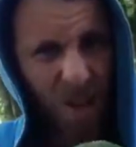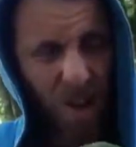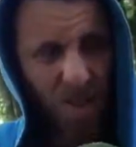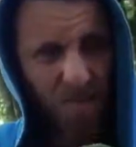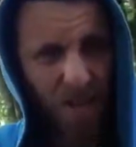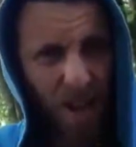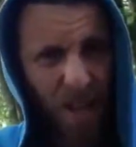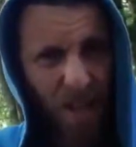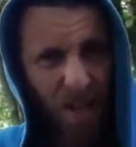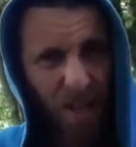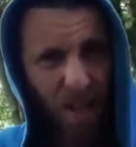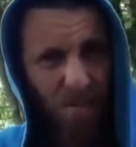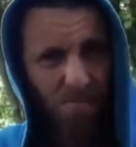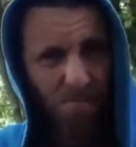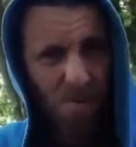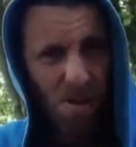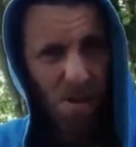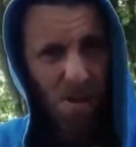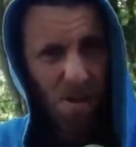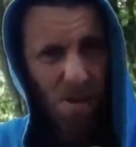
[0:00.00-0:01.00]
I reckon.
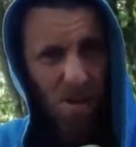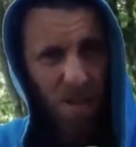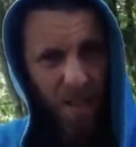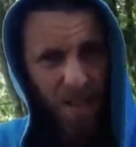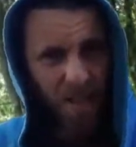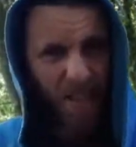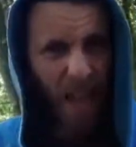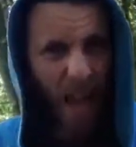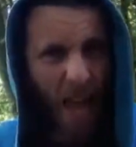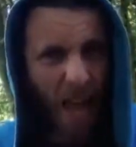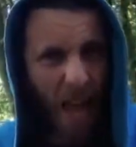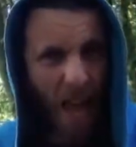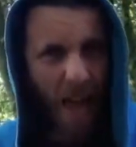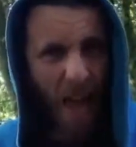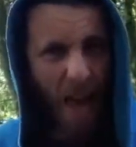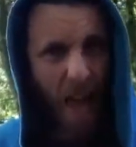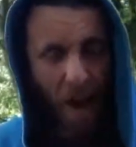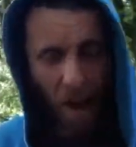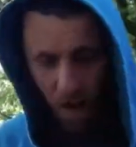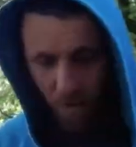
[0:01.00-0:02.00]

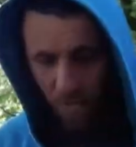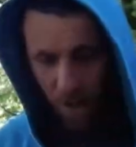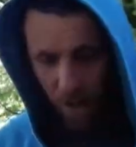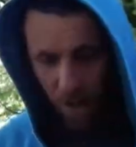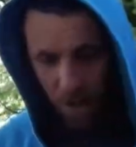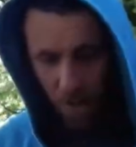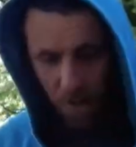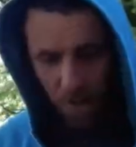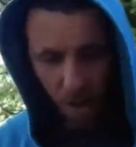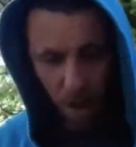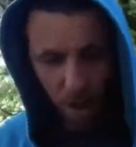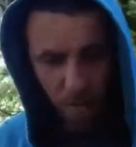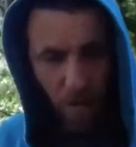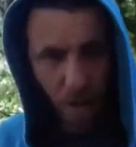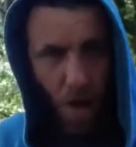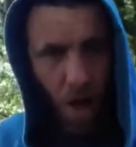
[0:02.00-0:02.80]
Yeah, I reckon so.